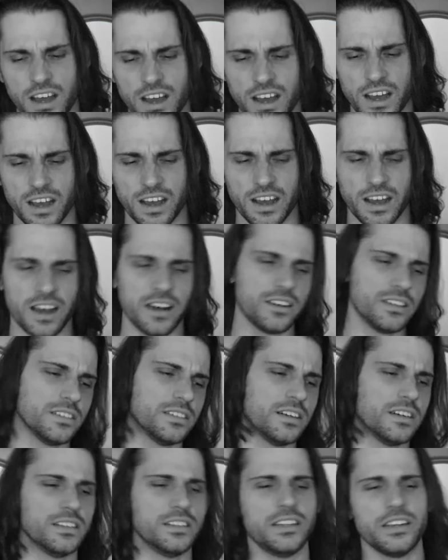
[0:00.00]
"Huh, how
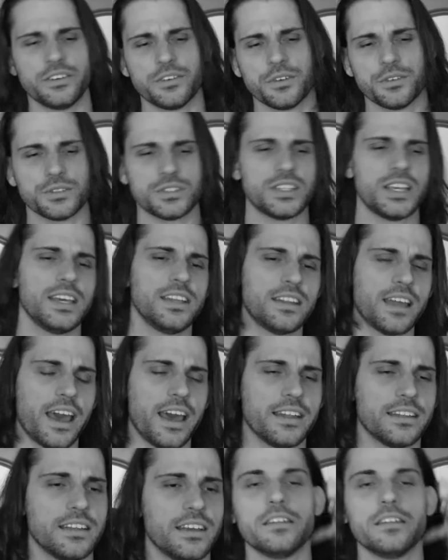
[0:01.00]
dare you say that?"